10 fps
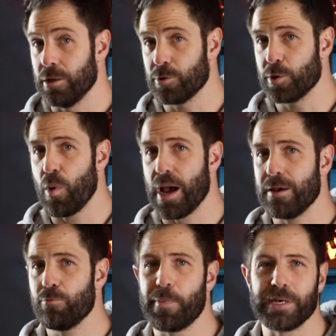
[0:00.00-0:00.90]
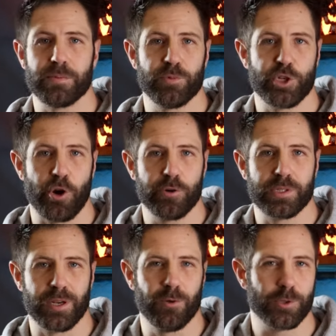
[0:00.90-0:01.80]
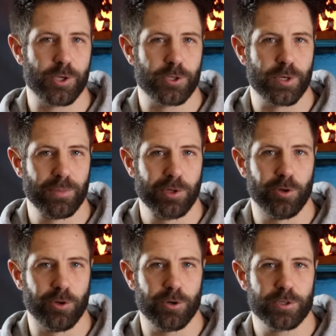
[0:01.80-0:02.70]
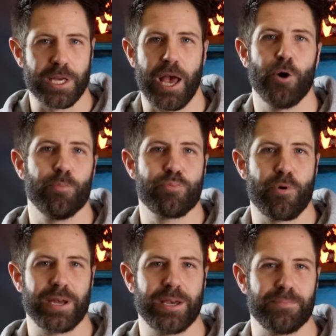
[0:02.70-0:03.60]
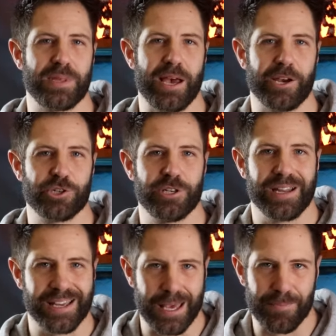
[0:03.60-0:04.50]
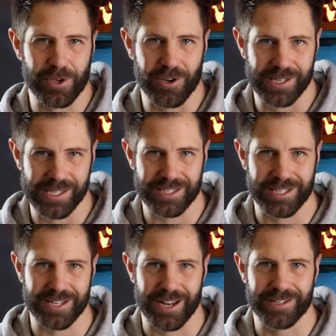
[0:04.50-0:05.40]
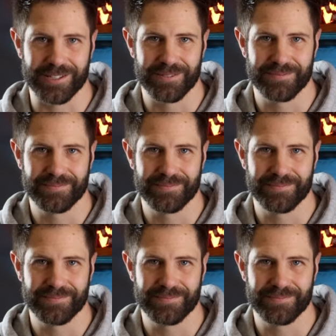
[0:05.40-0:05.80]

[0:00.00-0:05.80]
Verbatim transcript: Along the way will be some jokes and also some lore to help break up the action and keep you guys entertained.